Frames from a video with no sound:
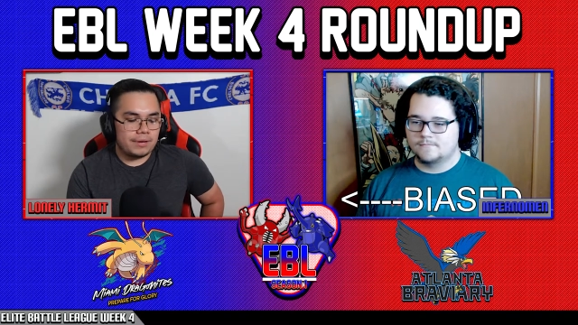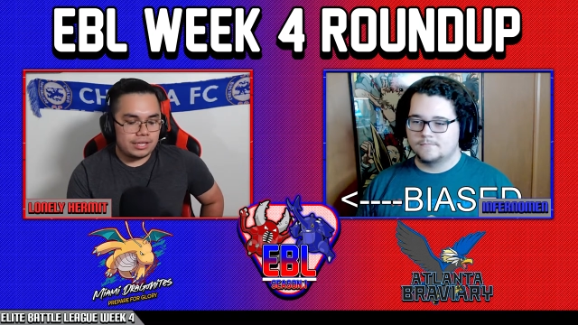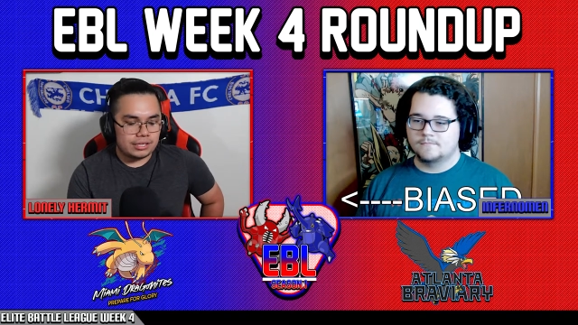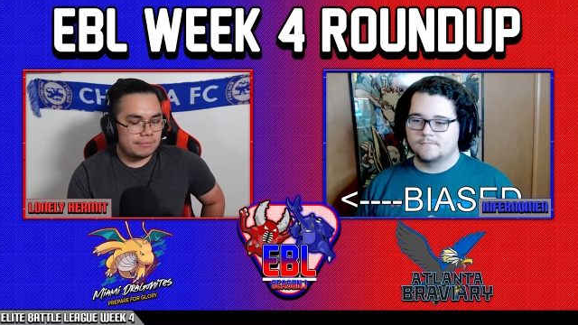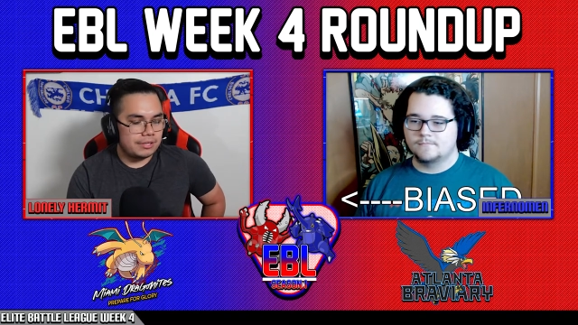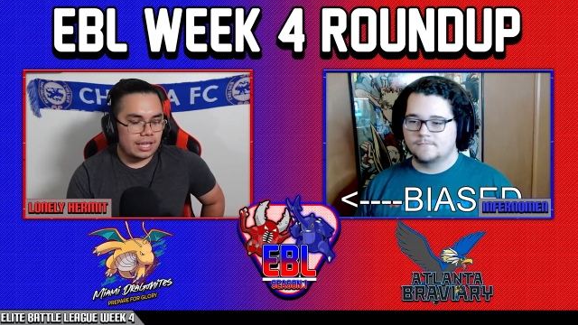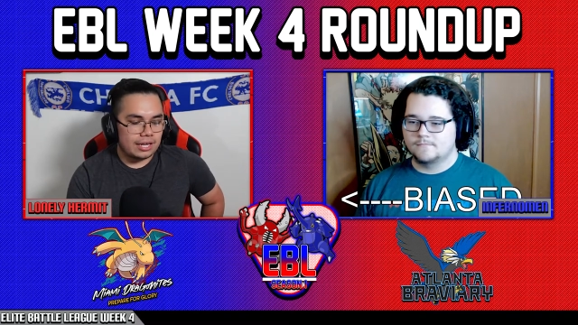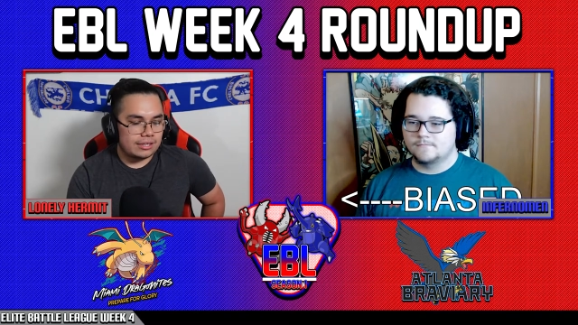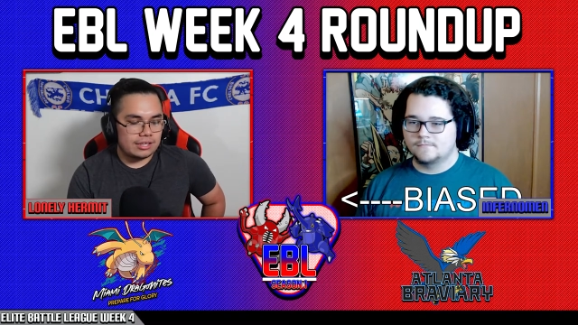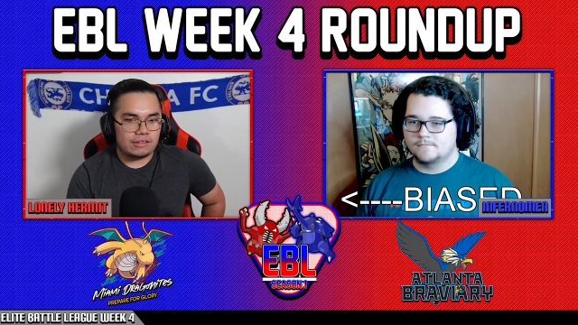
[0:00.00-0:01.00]
Speaker 1: I think it's going to be like
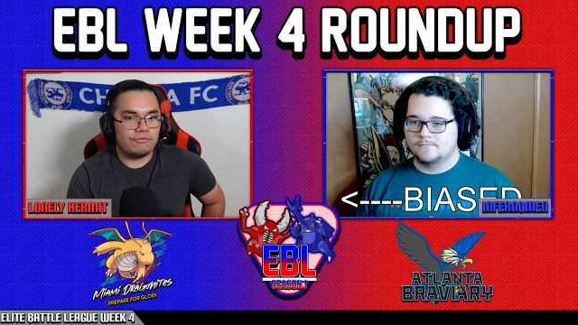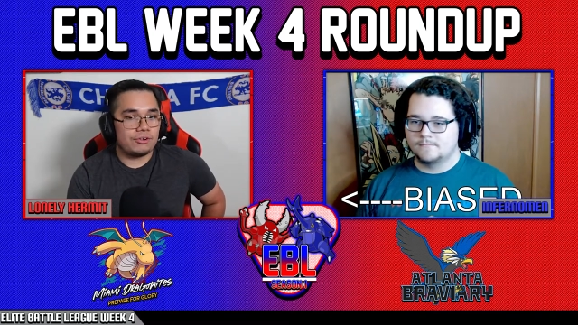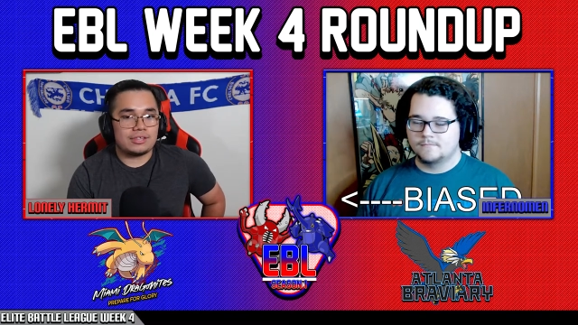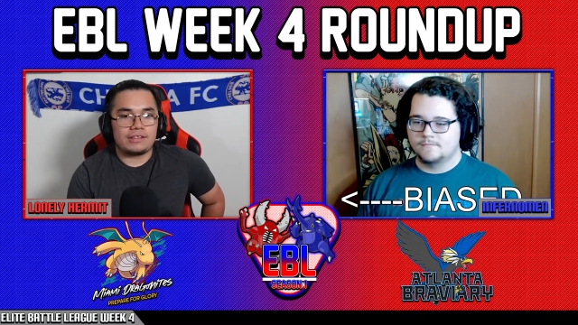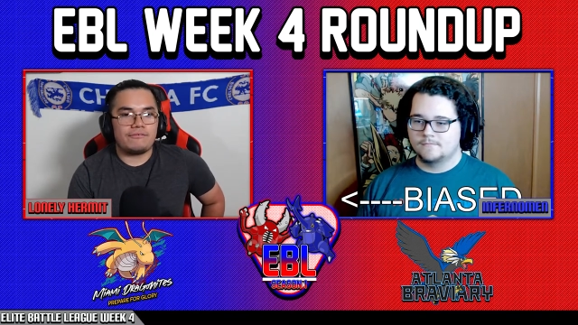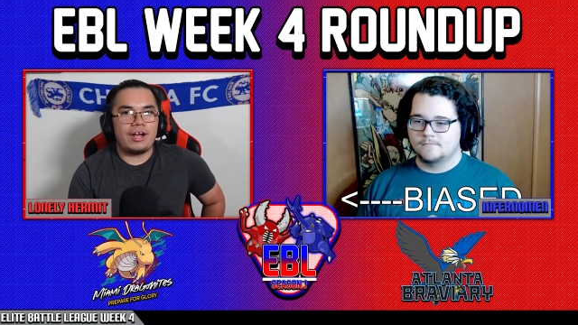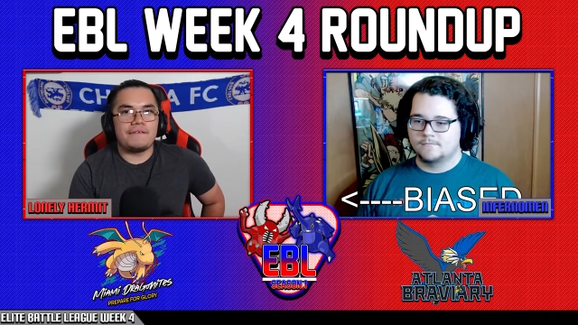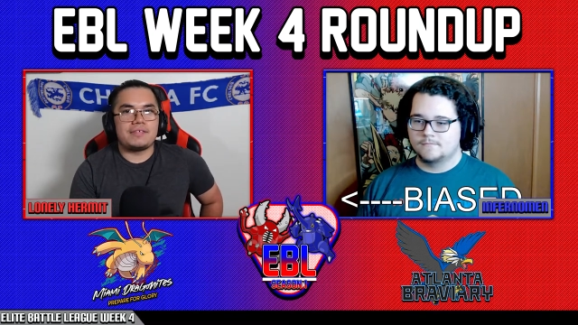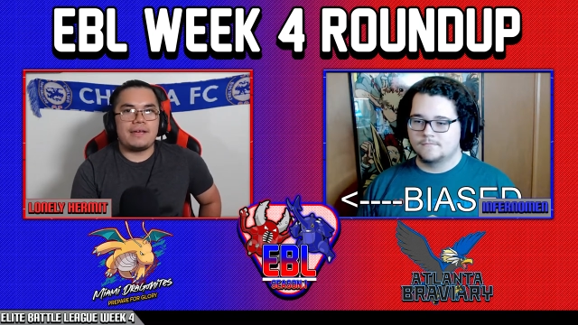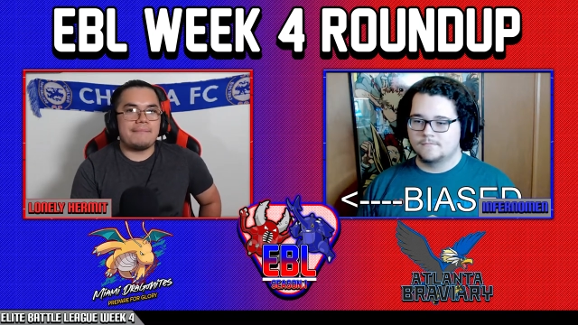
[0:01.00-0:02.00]
a 6-4,
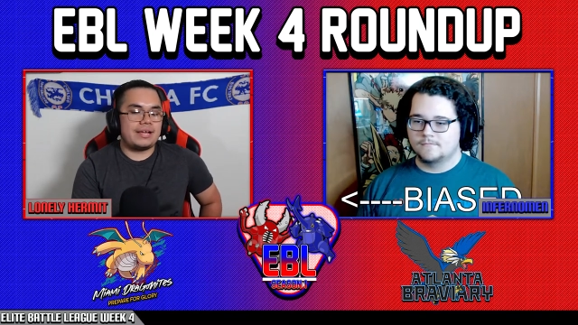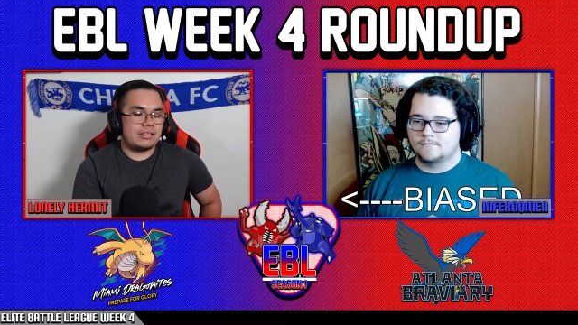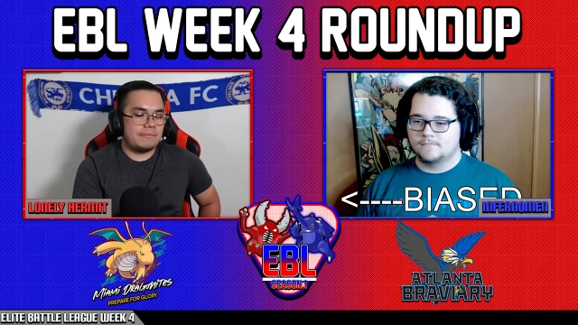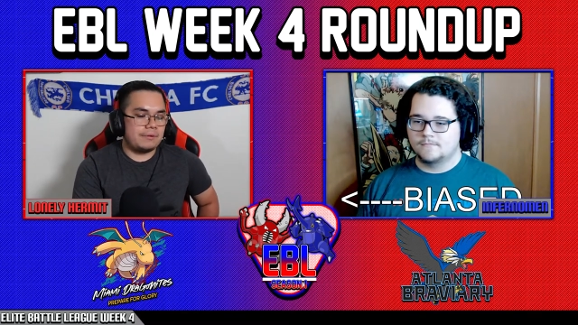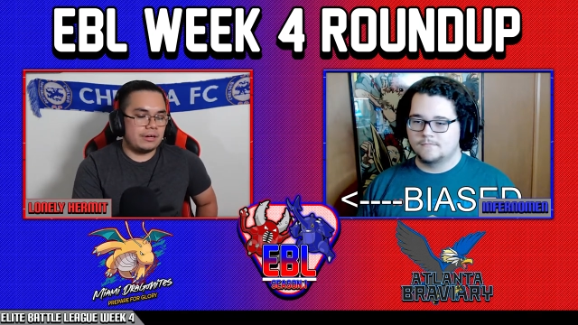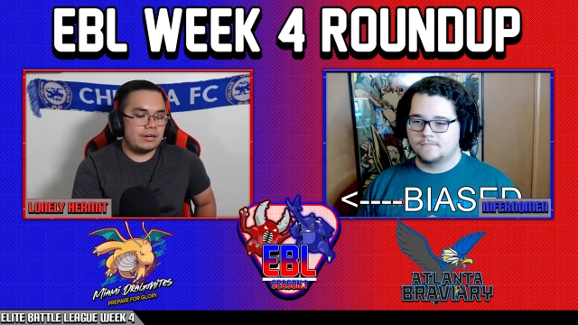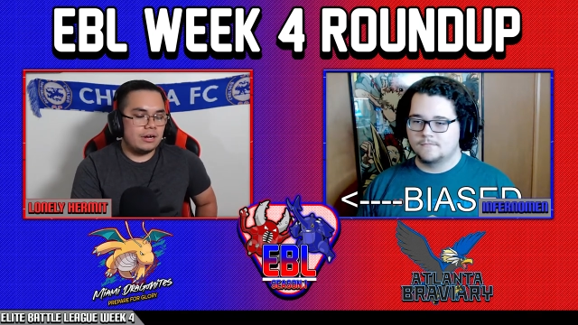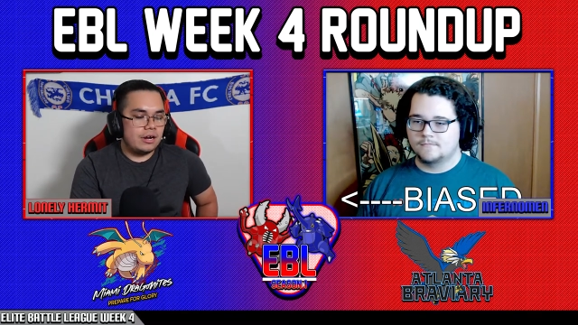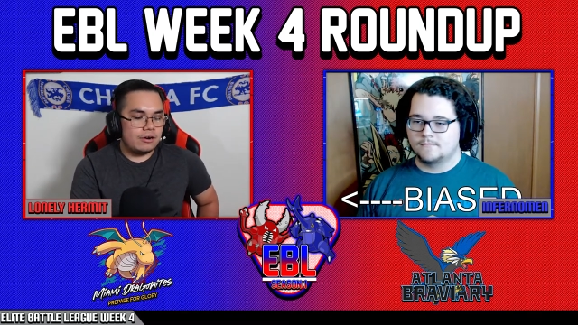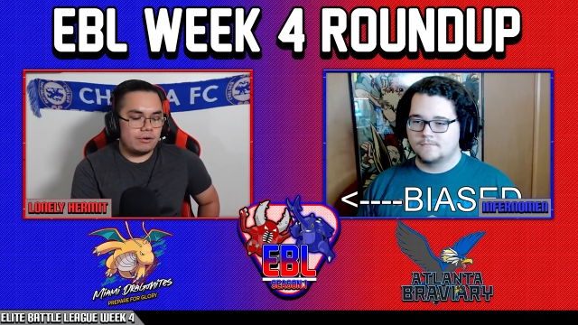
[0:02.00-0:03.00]
6-5 type matchup here,
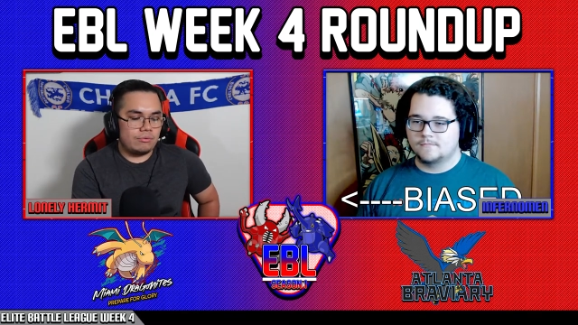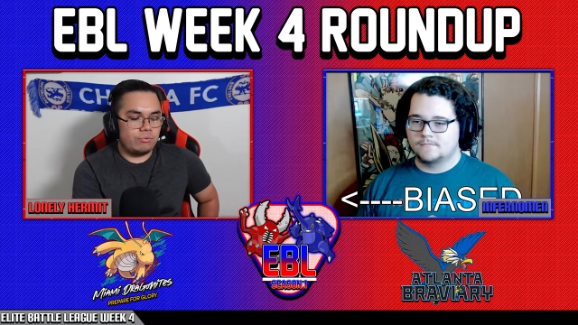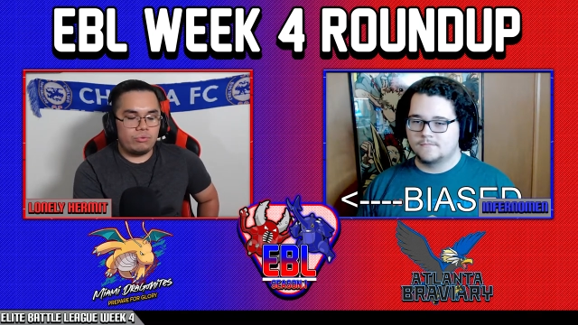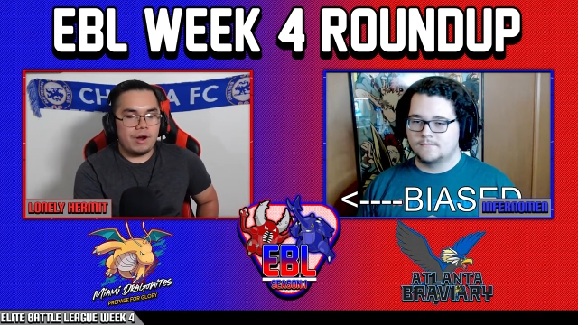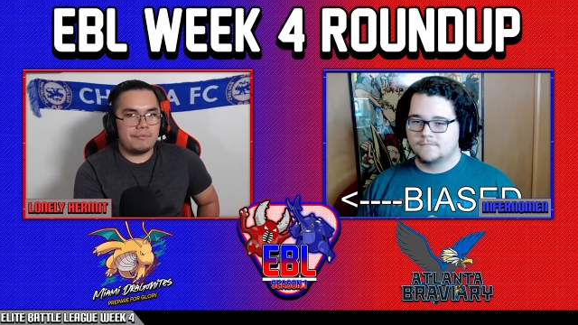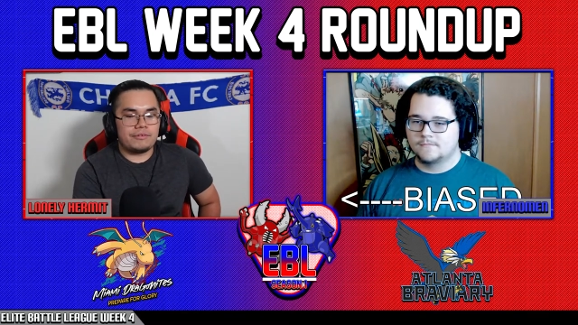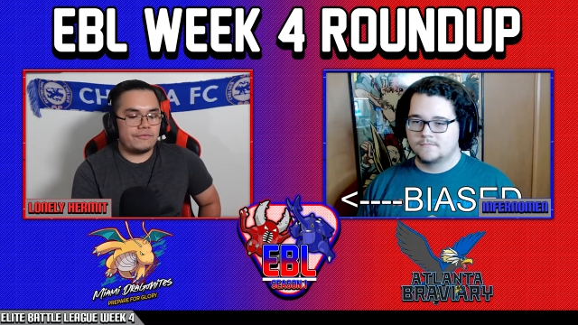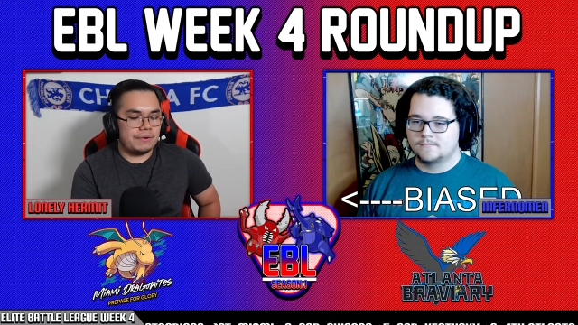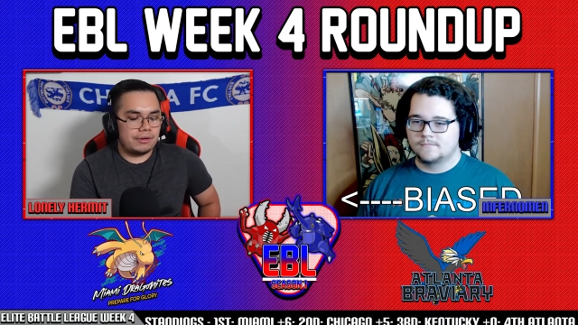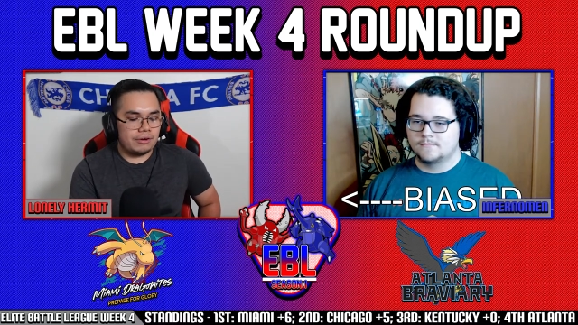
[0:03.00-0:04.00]
whoever's
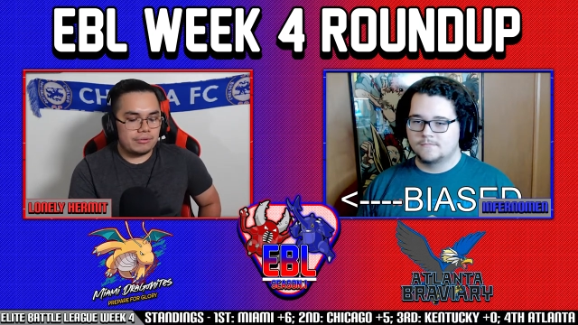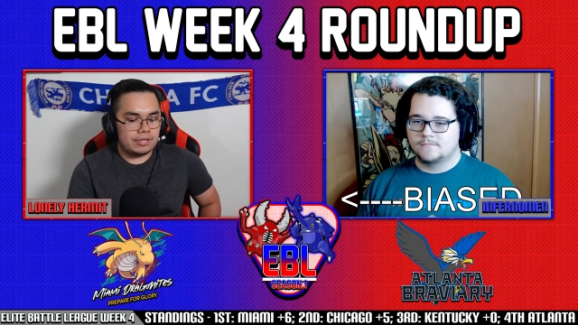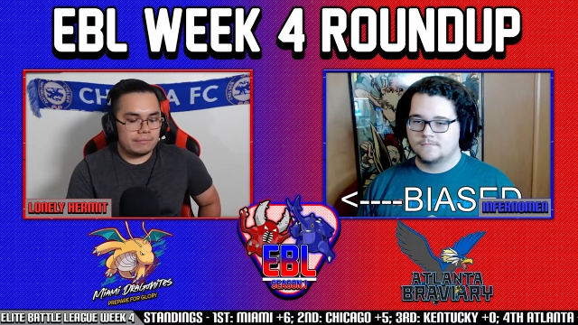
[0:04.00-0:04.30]
favorite goes in.